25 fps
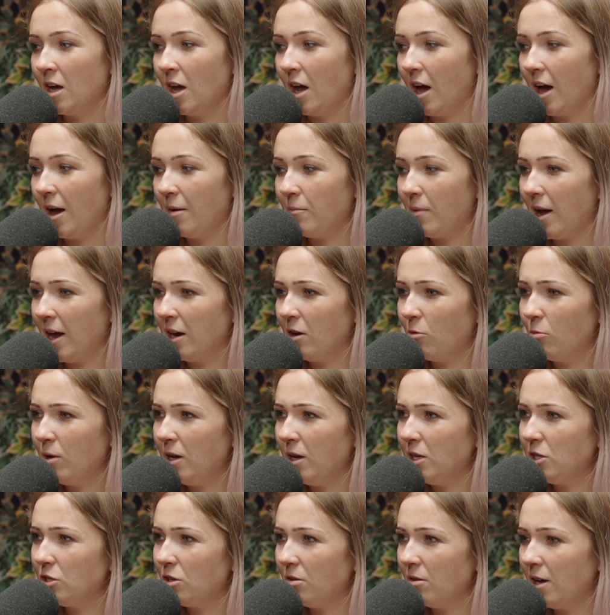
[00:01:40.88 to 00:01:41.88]
And are
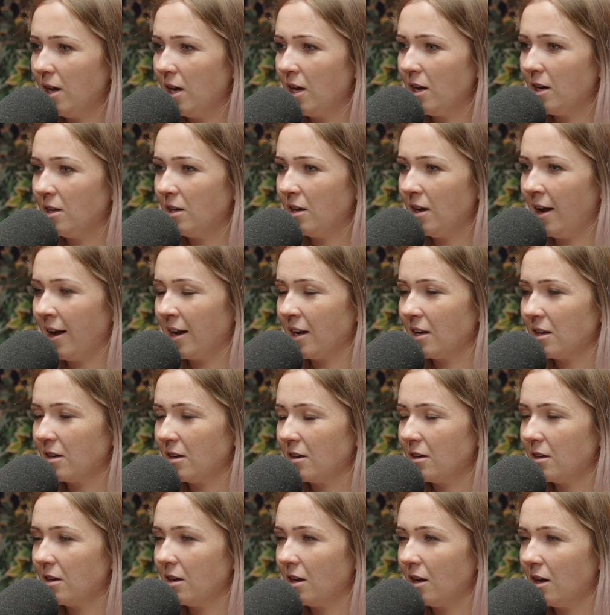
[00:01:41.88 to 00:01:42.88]
we doing, like,
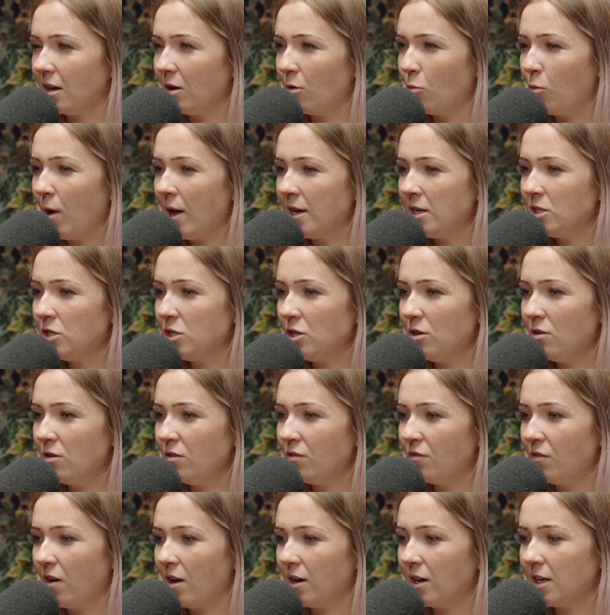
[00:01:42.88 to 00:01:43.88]
when do you
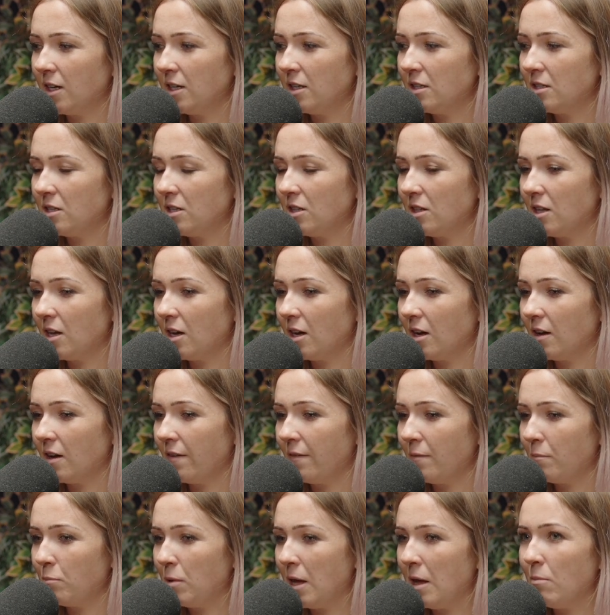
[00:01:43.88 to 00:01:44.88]
find
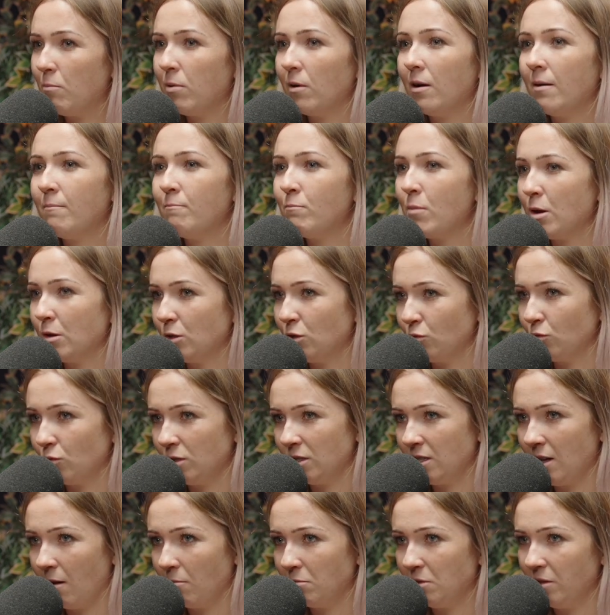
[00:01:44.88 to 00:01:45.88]
that people are most
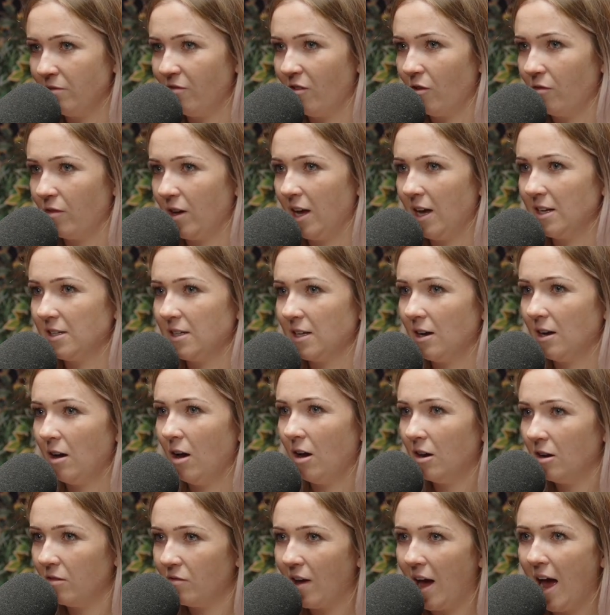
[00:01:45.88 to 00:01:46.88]
receptive of it? Is it
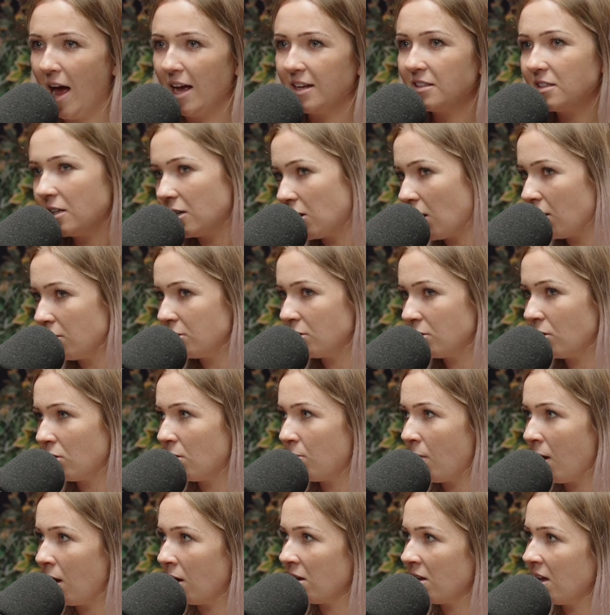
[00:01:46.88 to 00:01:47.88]
kind of as it goes on the
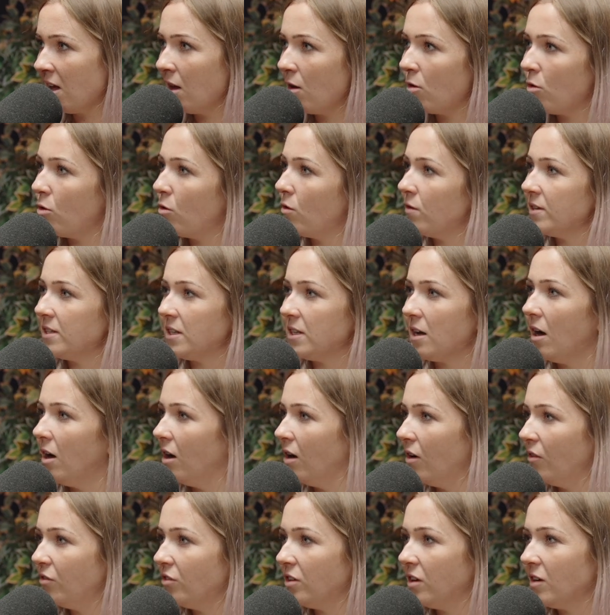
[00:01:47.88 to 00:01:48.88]
market, or is it
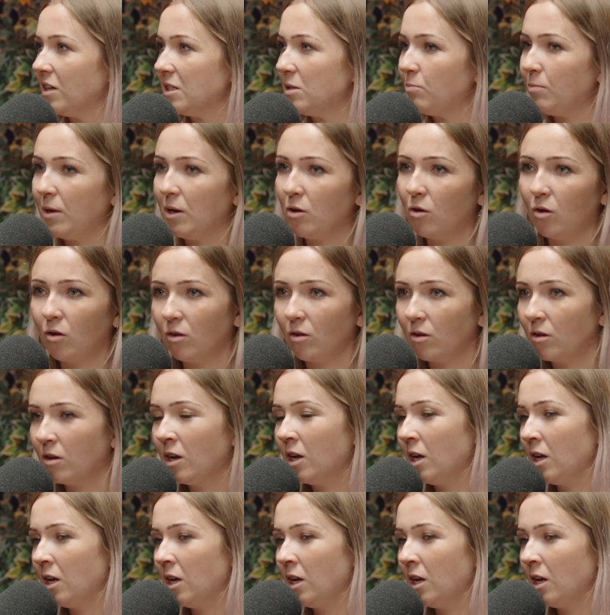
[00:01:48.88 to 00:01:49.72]
after it's been on